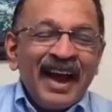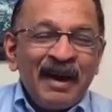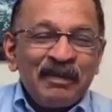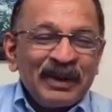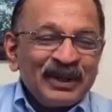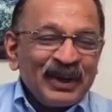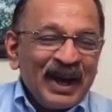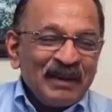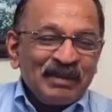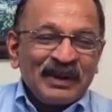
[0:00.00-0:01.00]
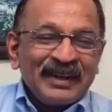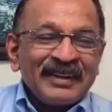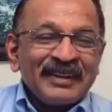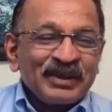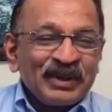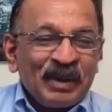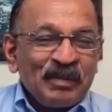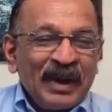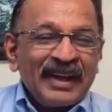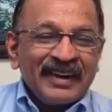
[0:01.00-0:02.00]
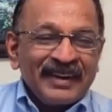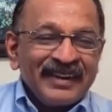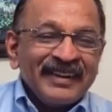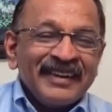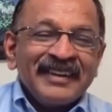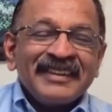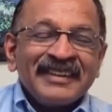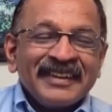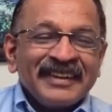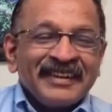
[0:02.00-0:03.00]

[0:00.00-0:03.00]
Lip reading: apple to apple to compare it. So,